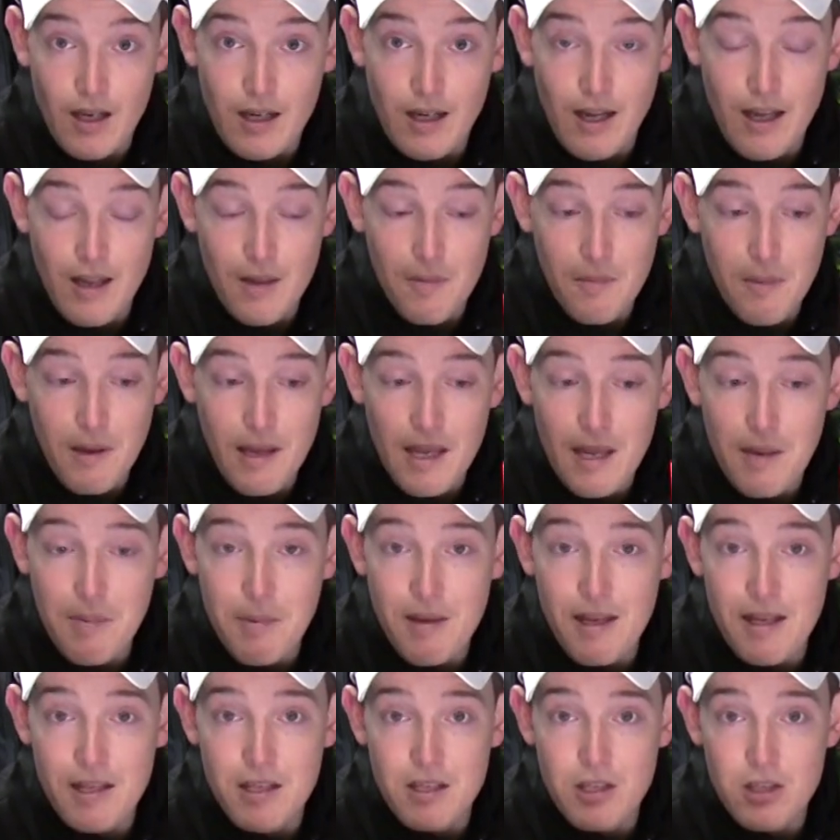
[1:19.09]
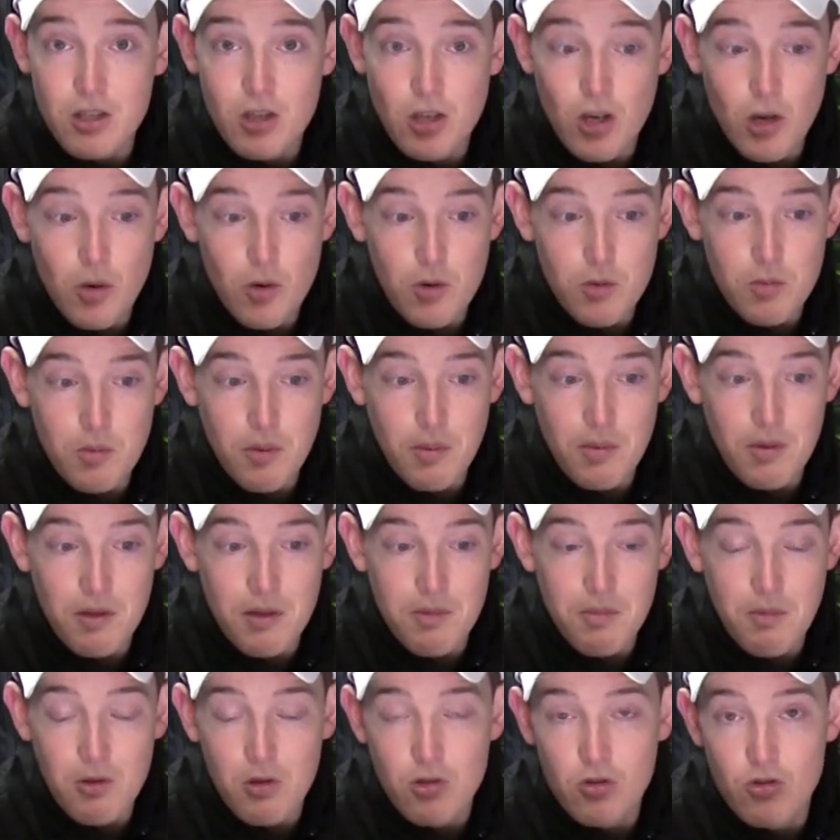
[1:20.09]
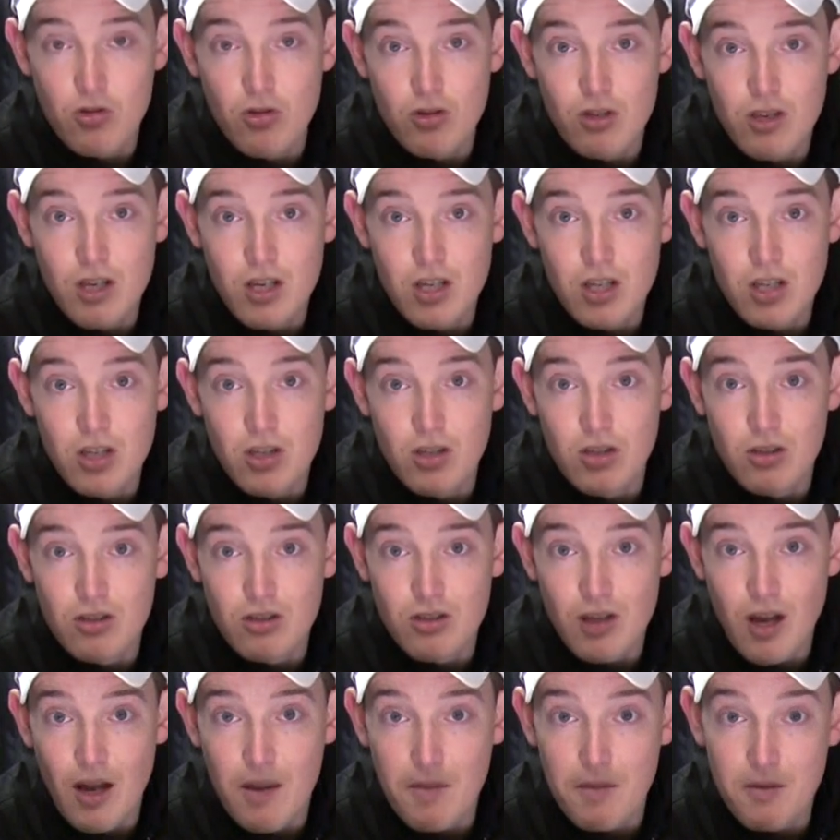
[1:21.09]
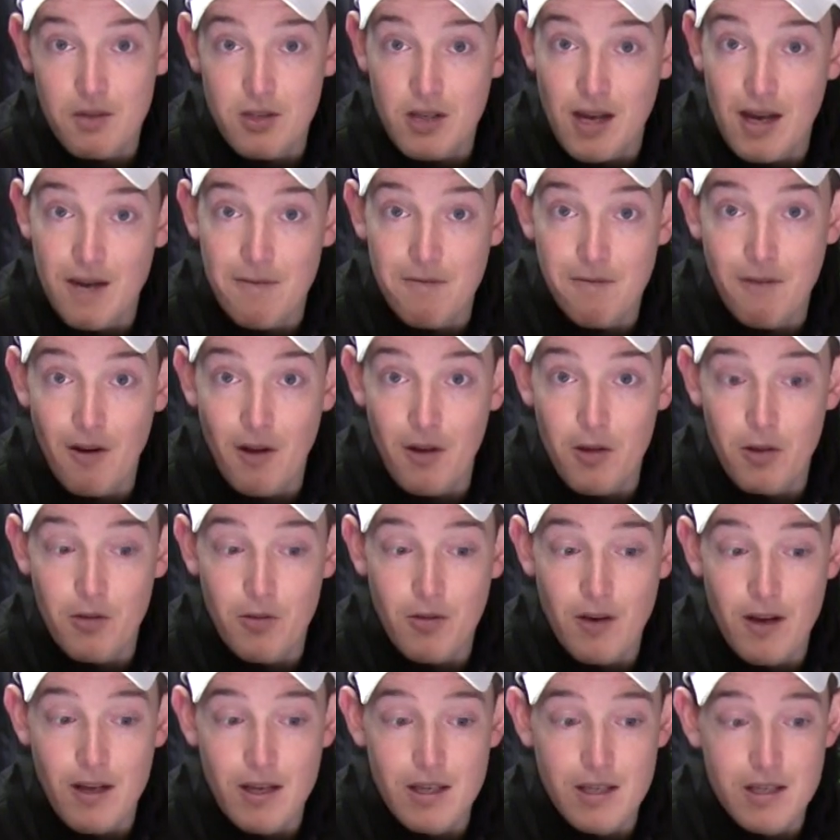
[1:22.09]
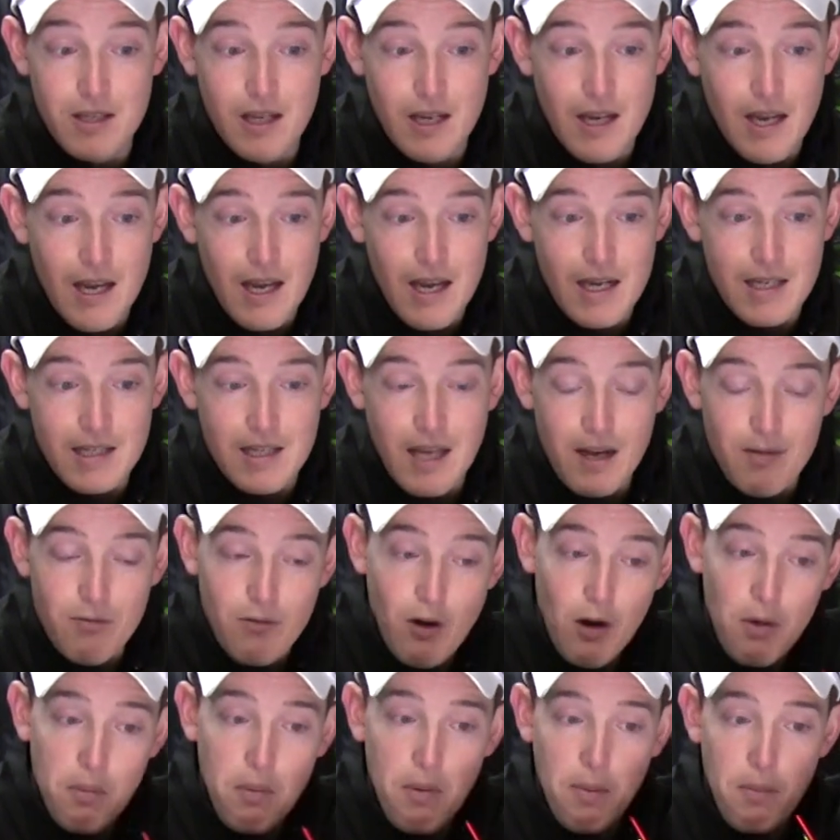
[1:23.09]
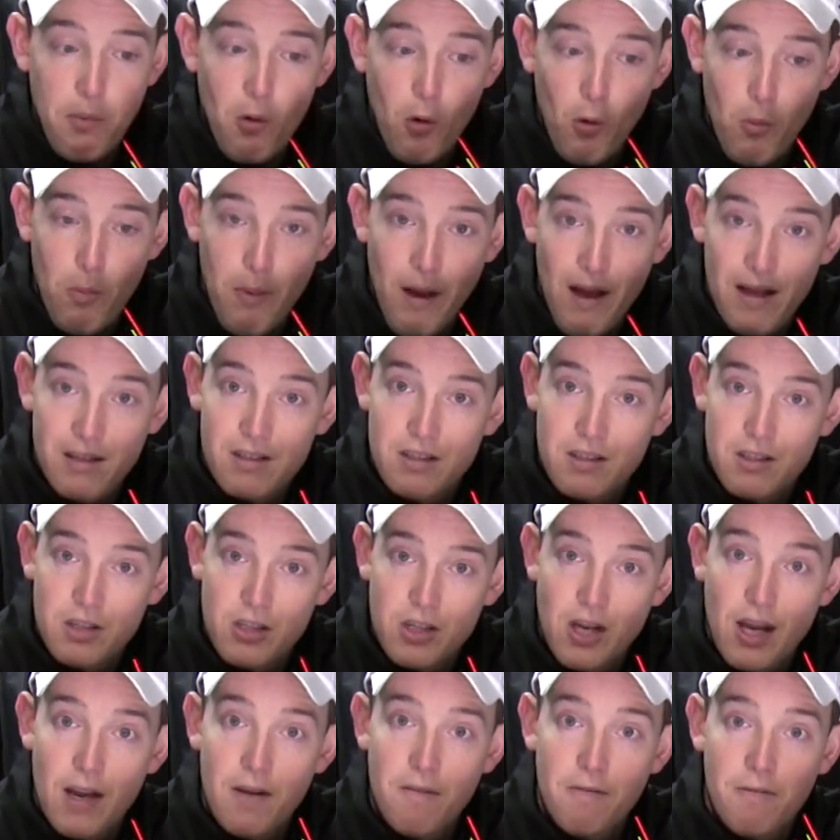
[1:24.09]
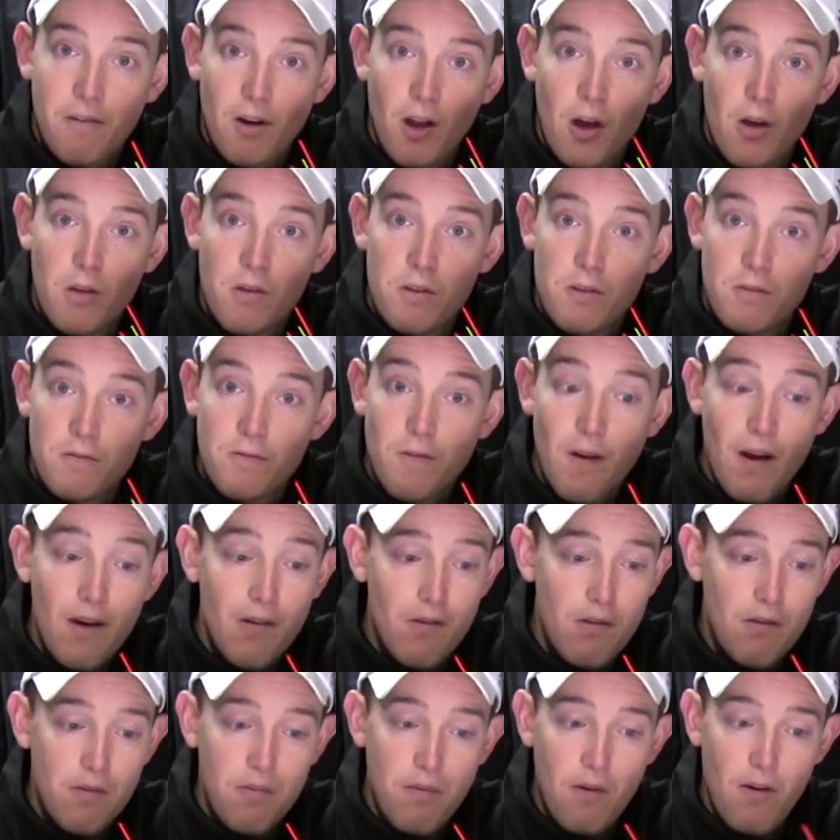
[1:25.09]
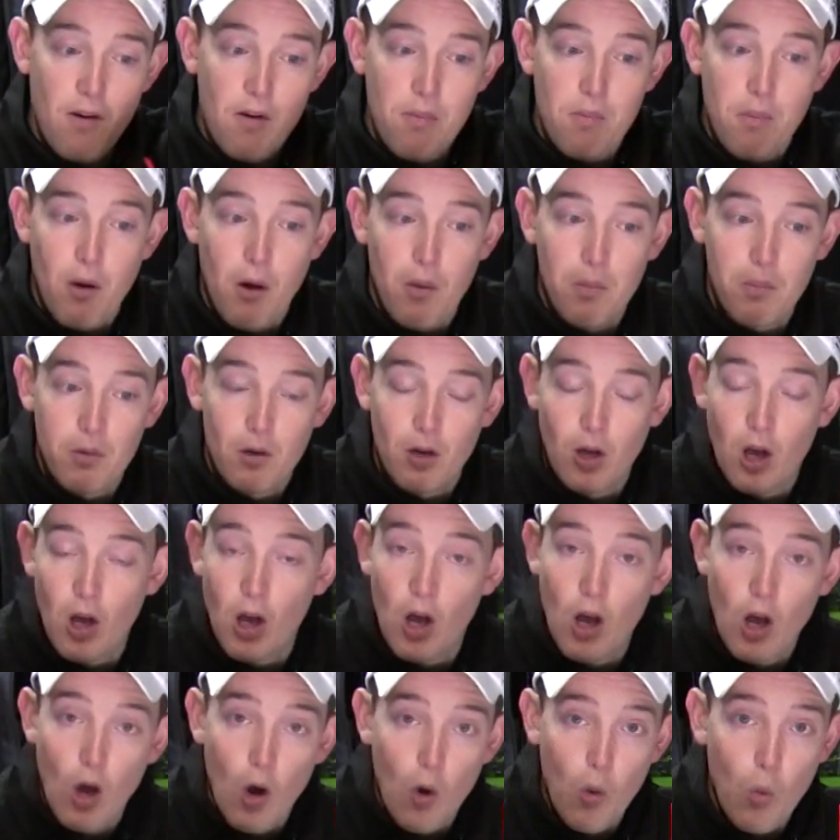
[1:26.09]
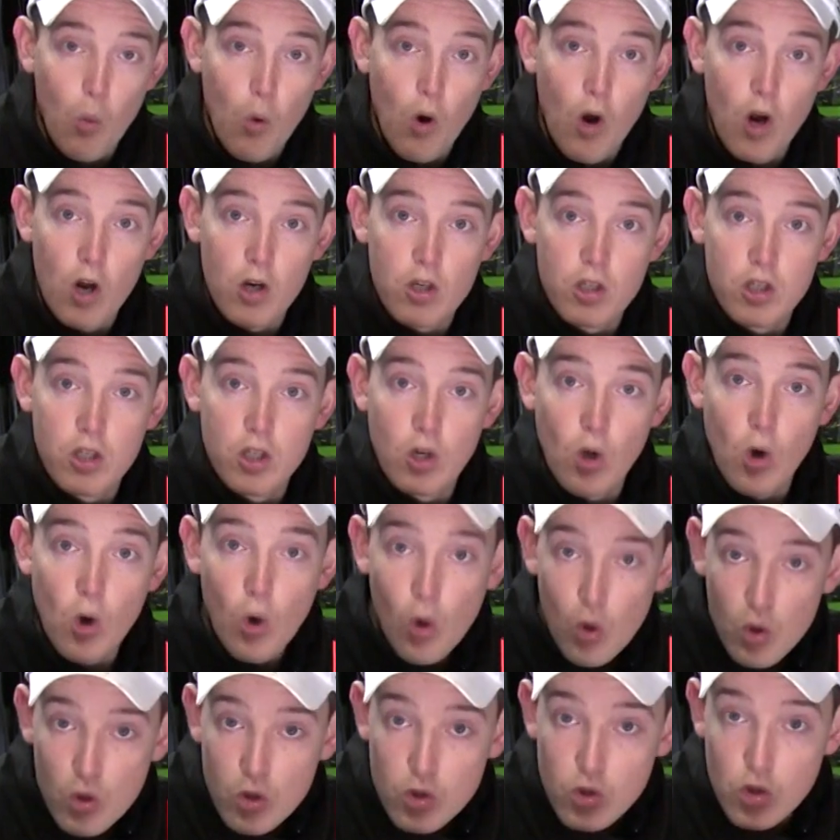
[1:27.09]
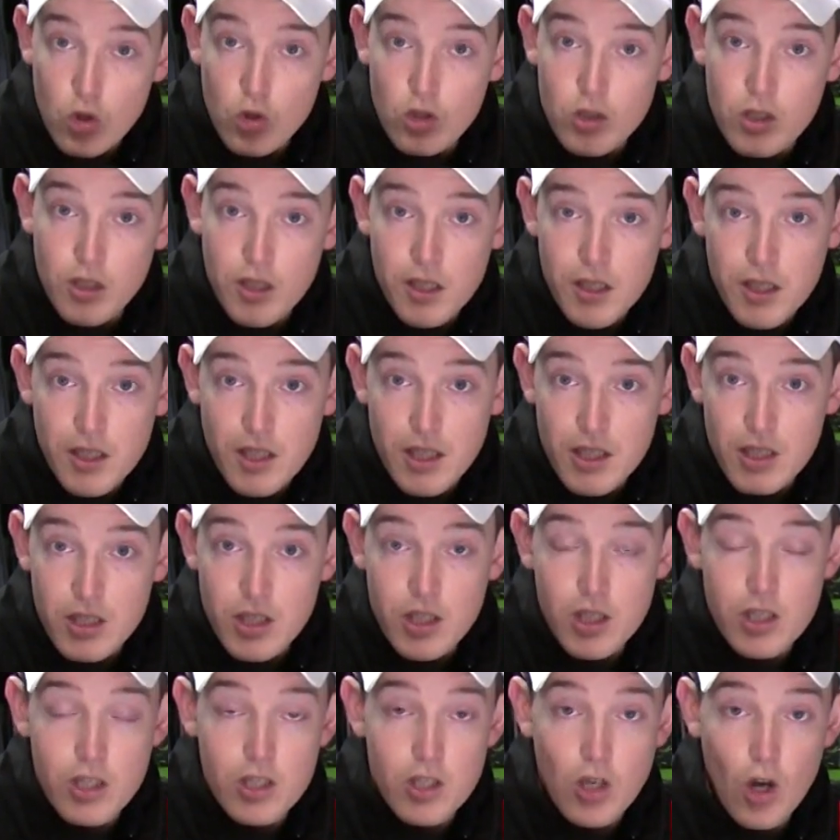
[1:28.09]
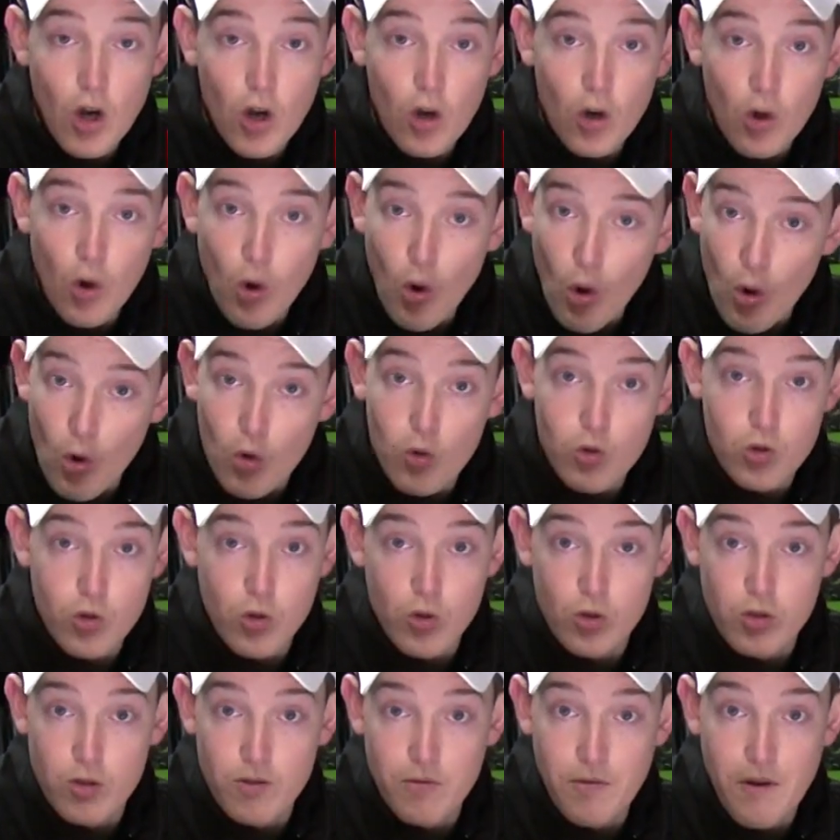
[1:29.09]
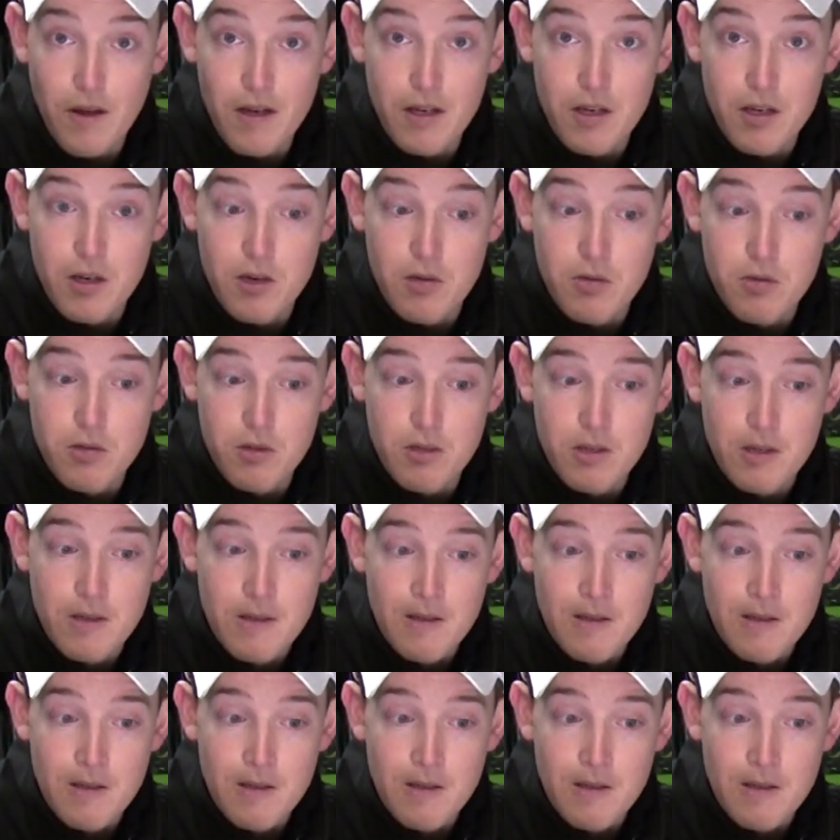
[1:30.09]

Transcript: Now the PB Inter 2 is probably the most traditional type of shape float there is. It's that rugby ball pattern shaped float that's very popular, works in all sorts of conditions on all sorts of venues.